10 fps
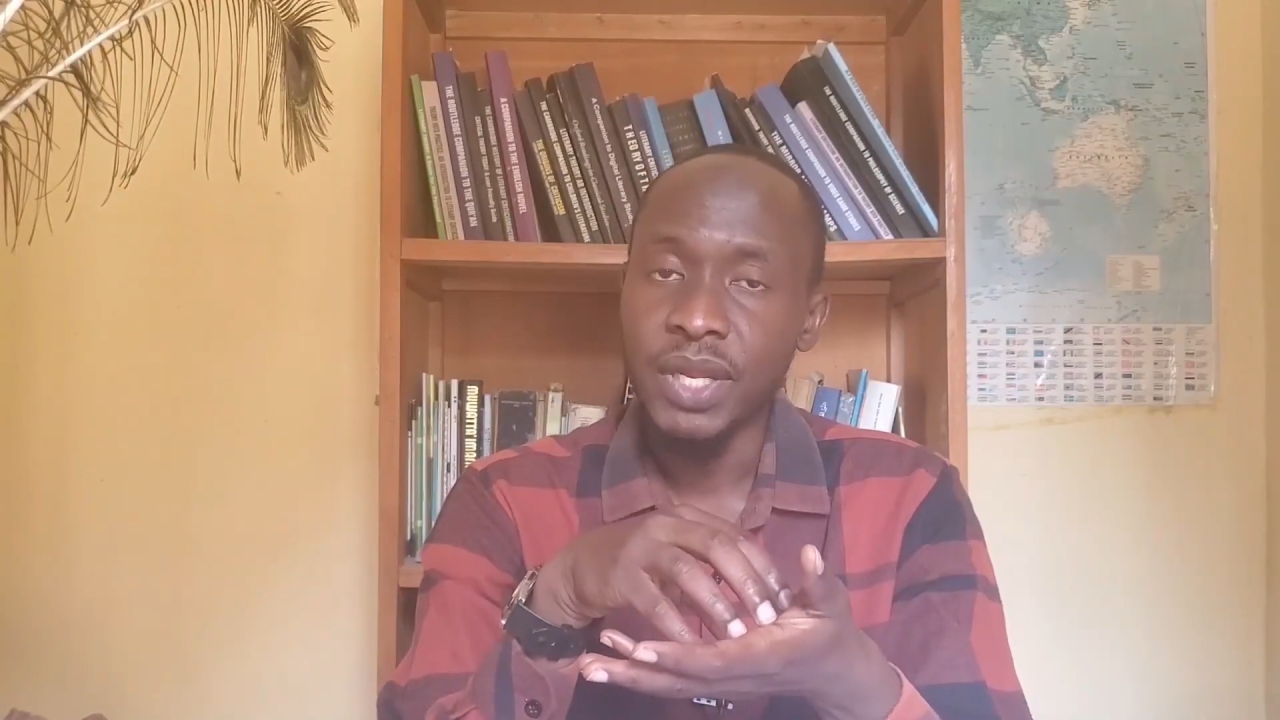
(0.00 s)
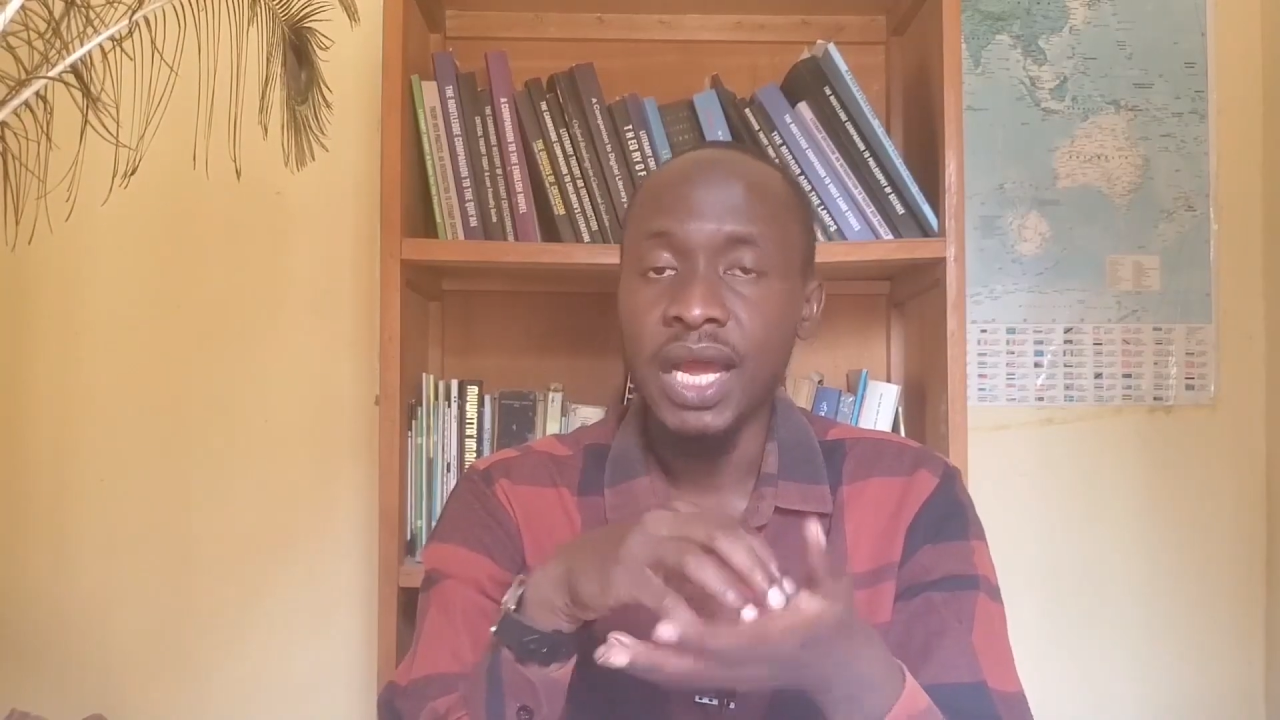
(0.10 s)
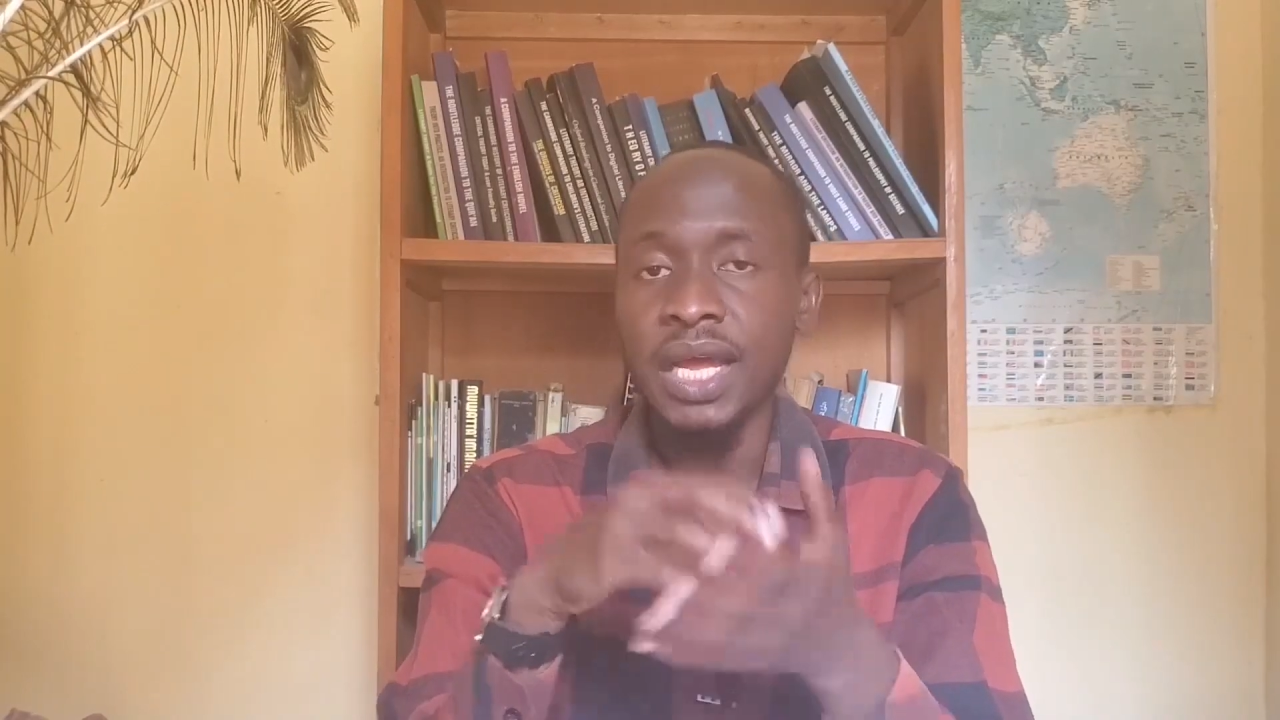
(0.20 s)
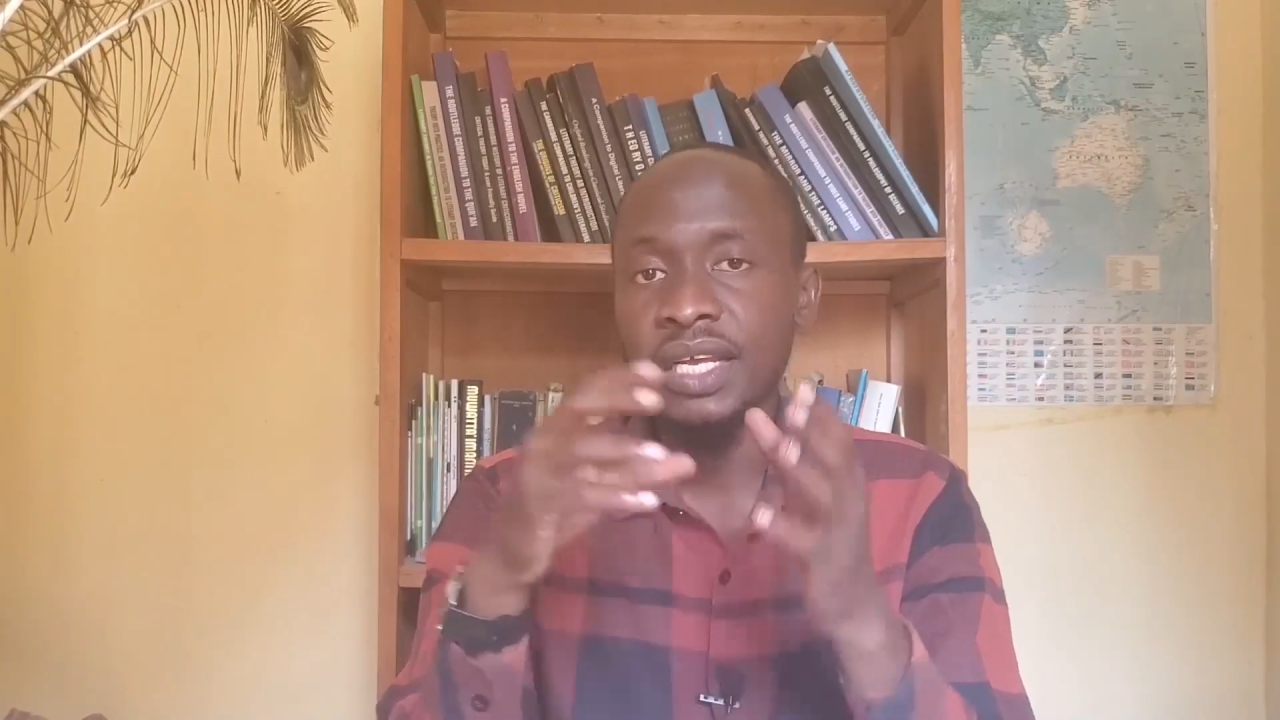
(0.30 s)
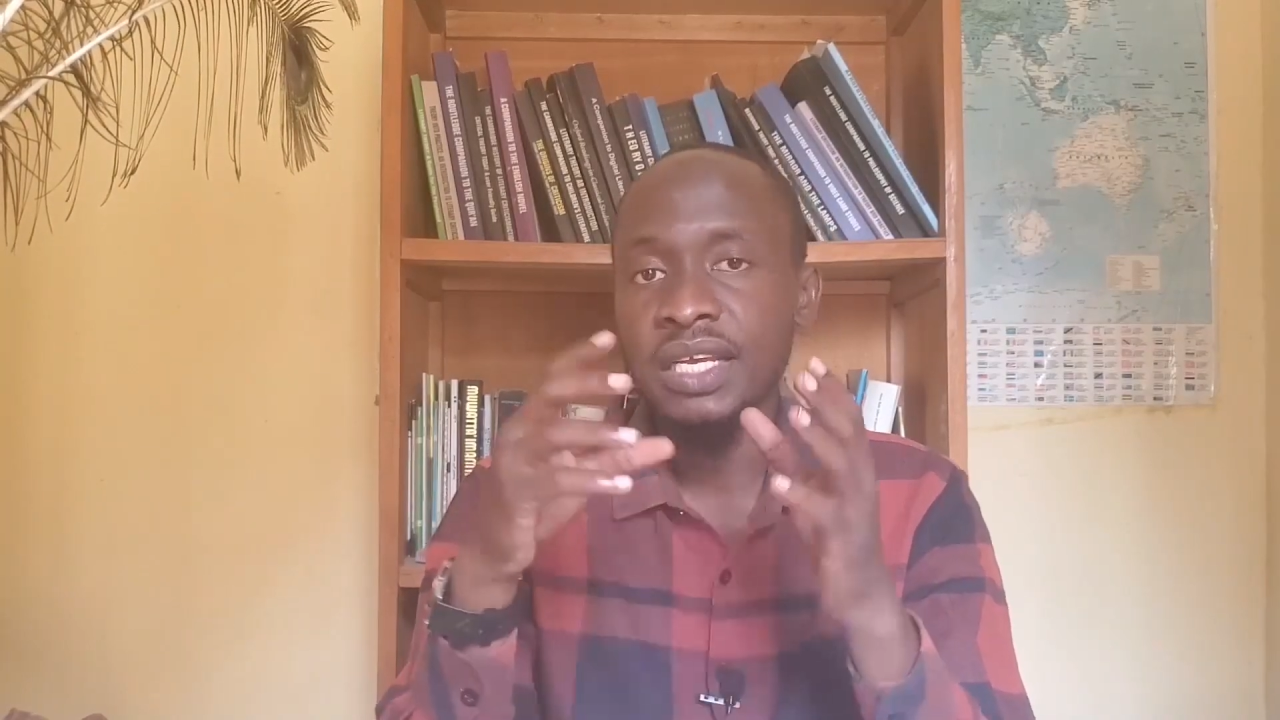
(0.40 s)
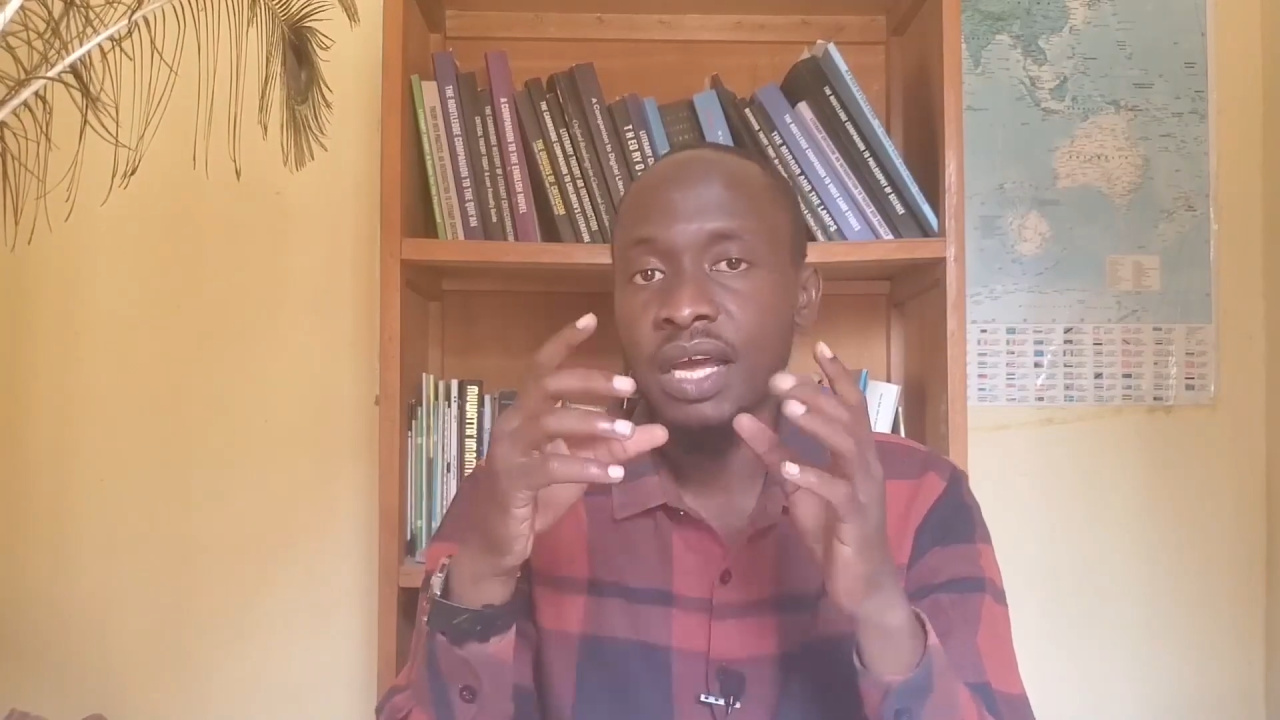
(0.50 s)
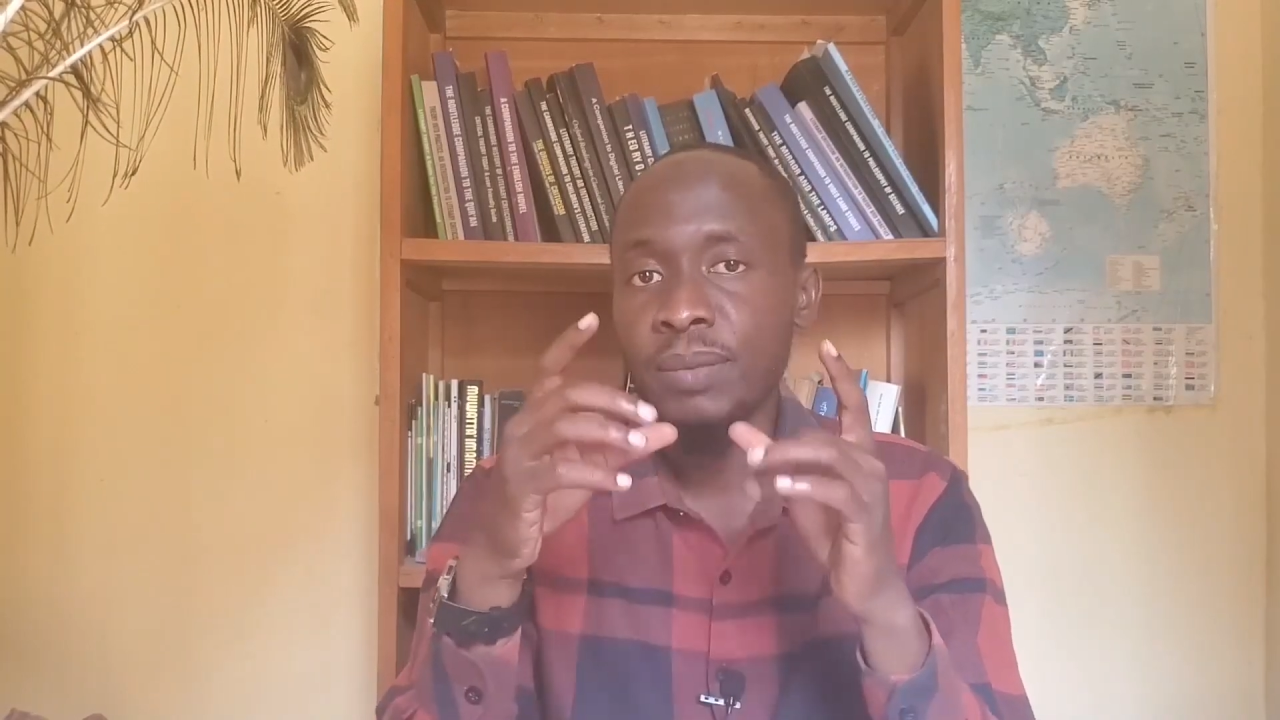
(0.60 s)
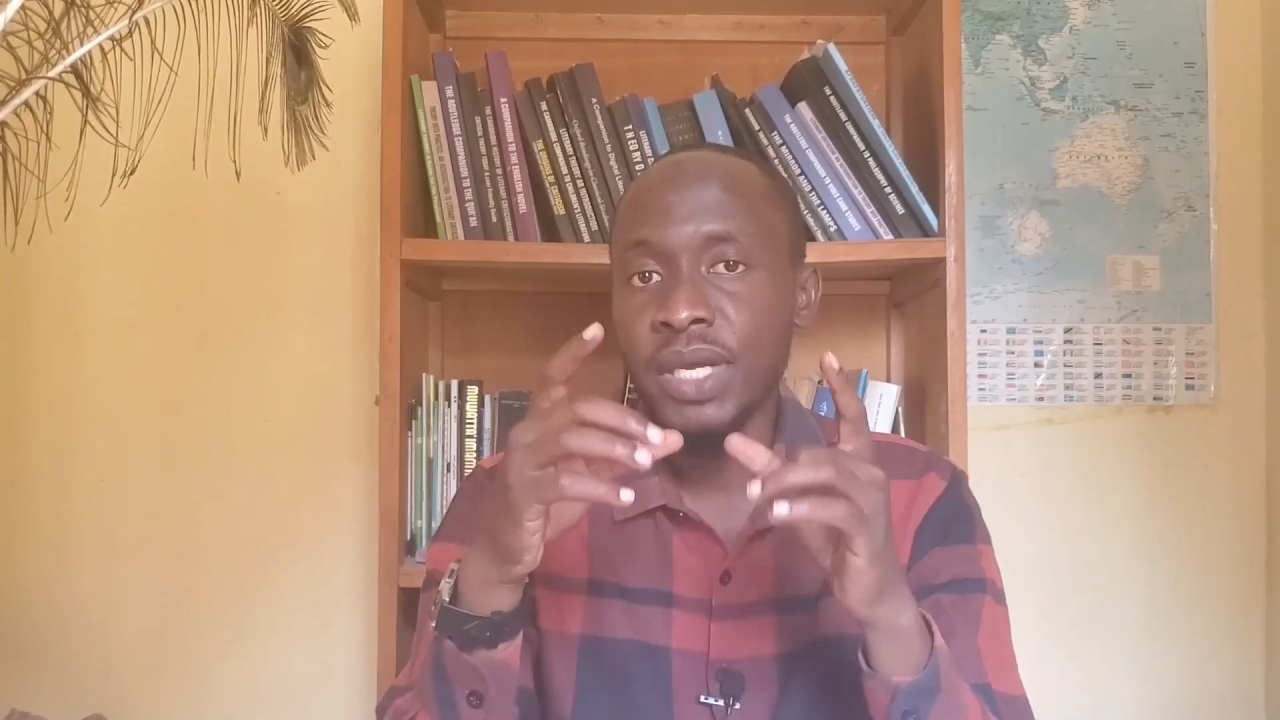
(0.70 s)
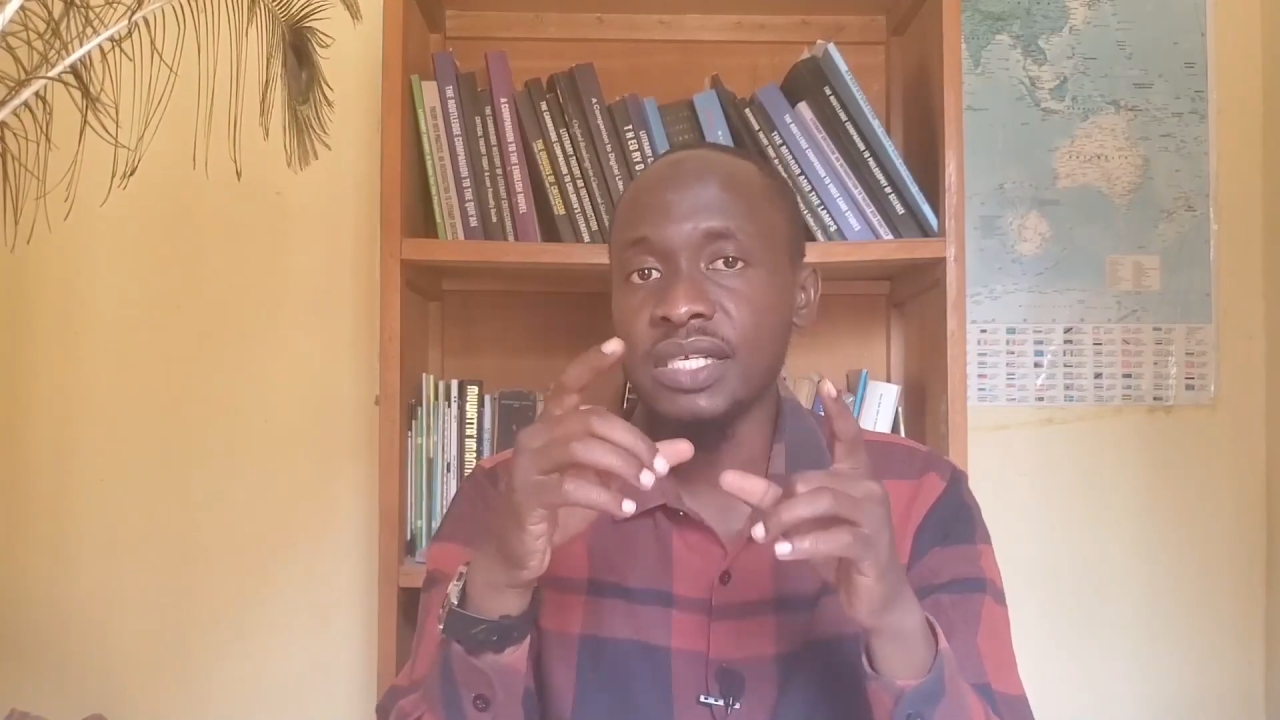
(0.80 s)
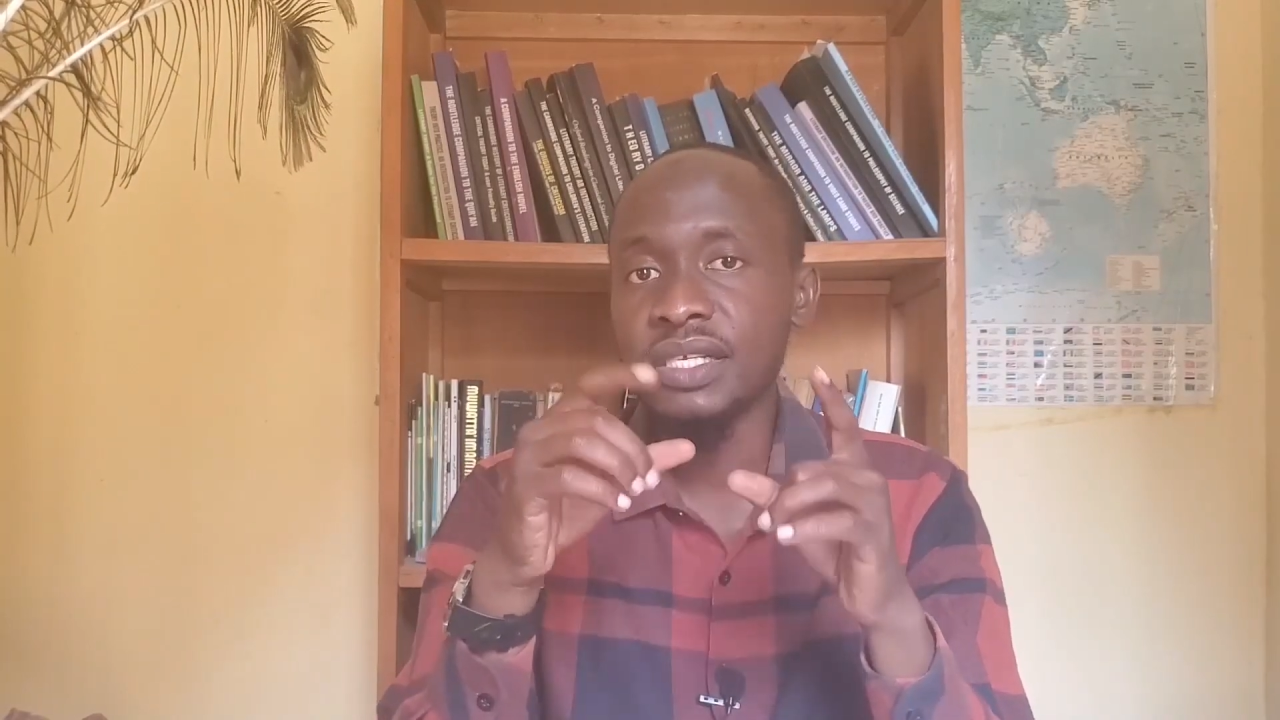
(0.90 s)
and it
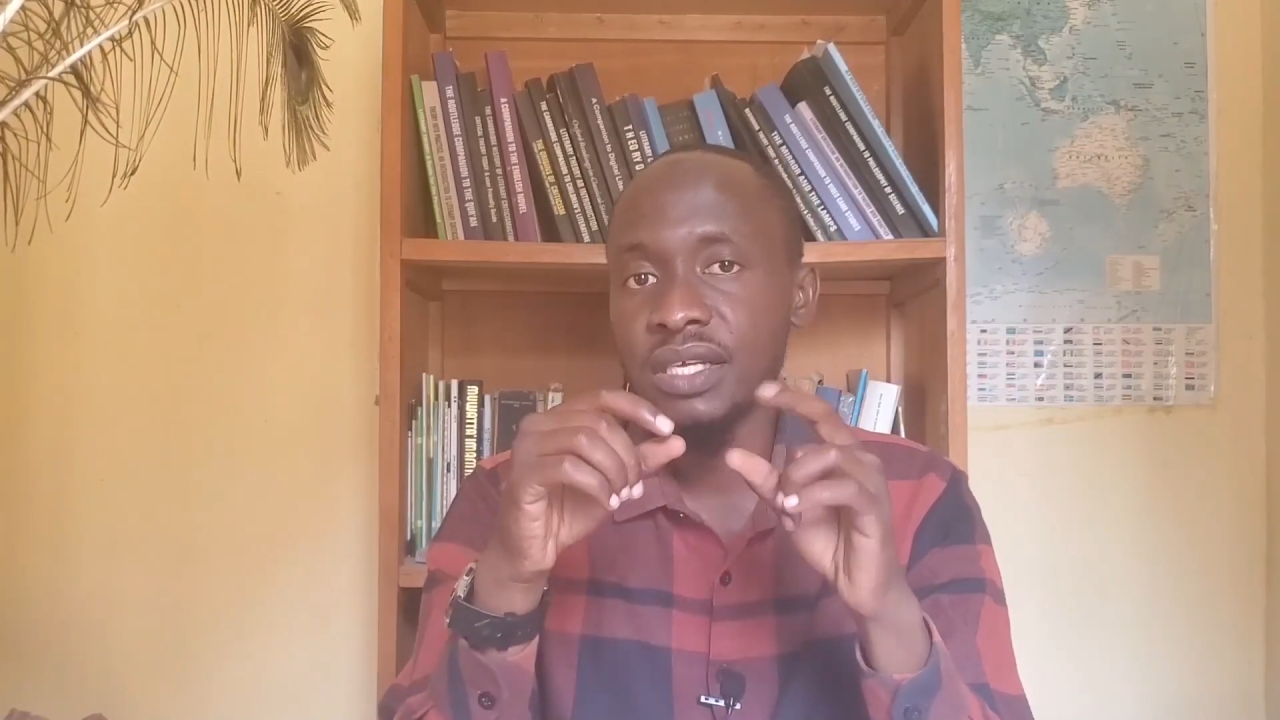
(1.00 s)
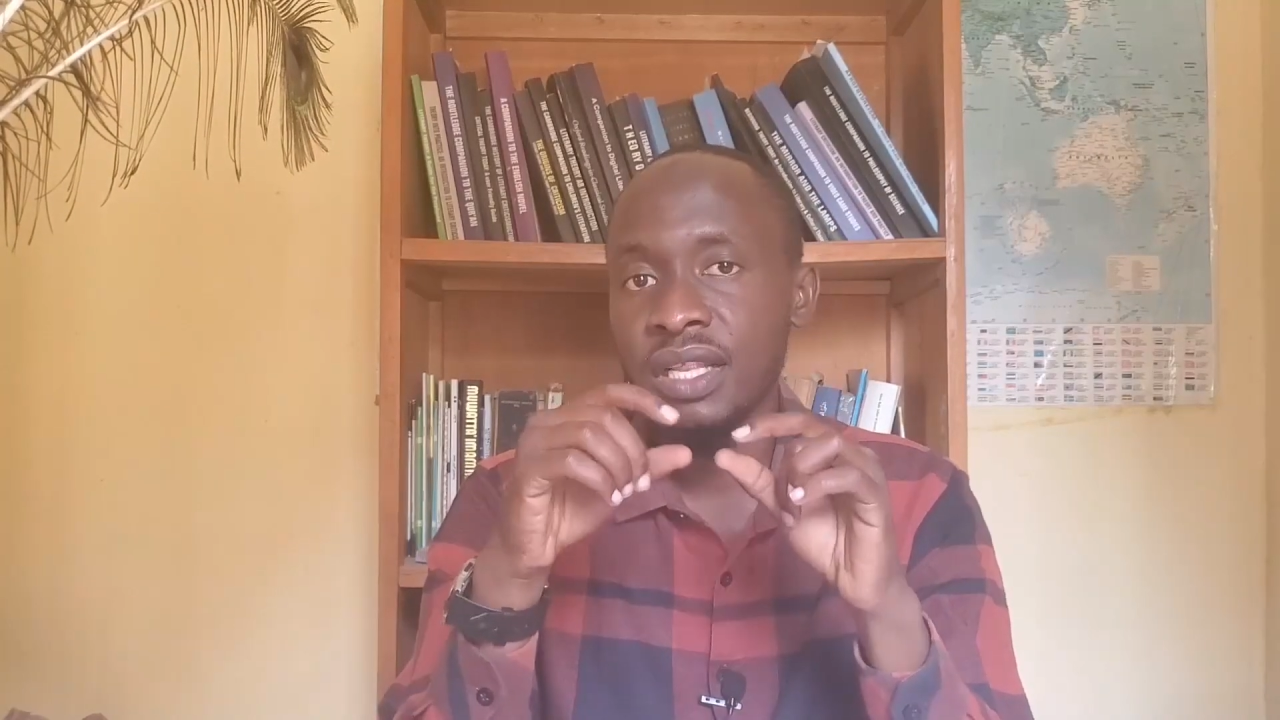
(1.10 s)
appears